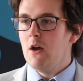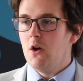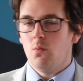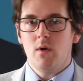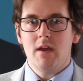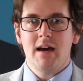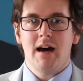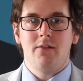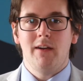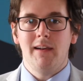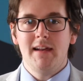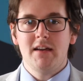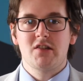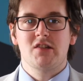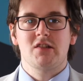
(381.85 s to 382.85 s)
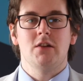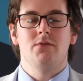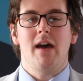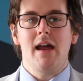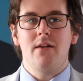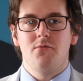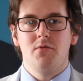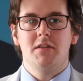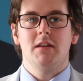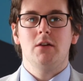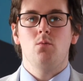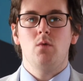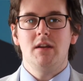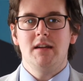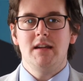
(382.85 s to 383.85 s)
we have a list of everything
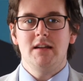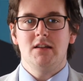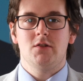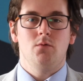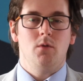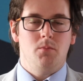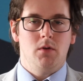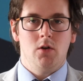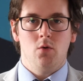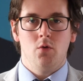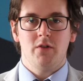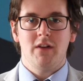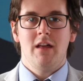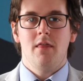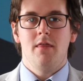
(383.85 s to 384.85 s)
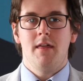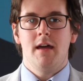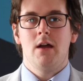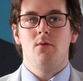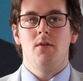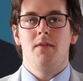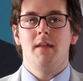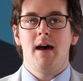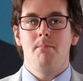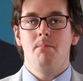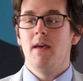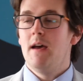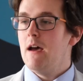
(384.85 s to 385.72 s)
we need to upload there and then,